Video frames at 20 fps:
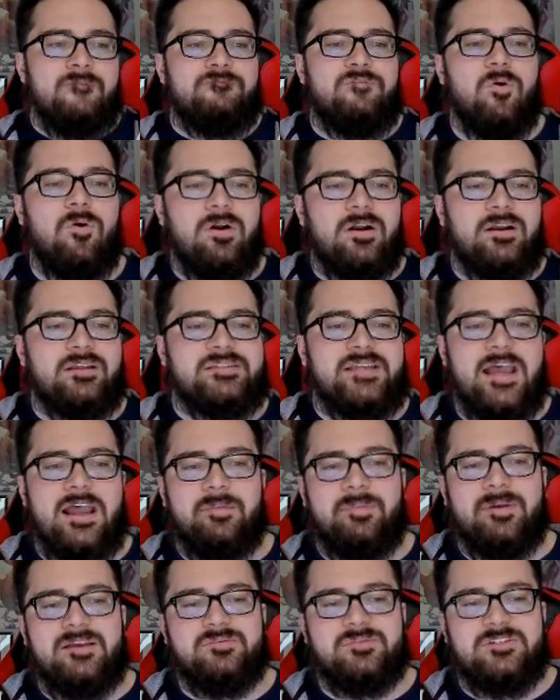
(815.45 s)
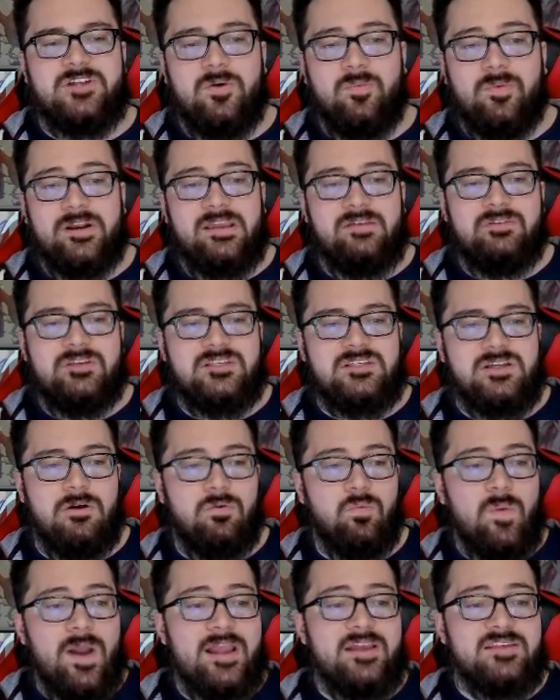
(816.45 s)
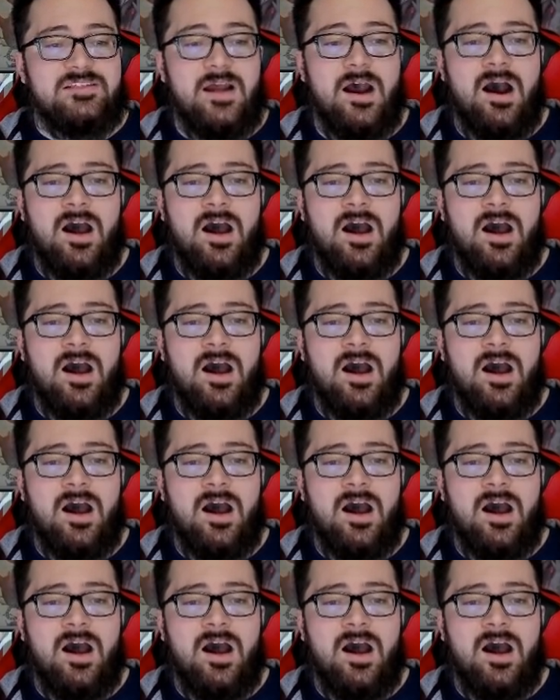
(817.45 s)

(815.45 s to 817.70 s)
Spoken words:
4 in attack, because we don't want EVs to go to waste.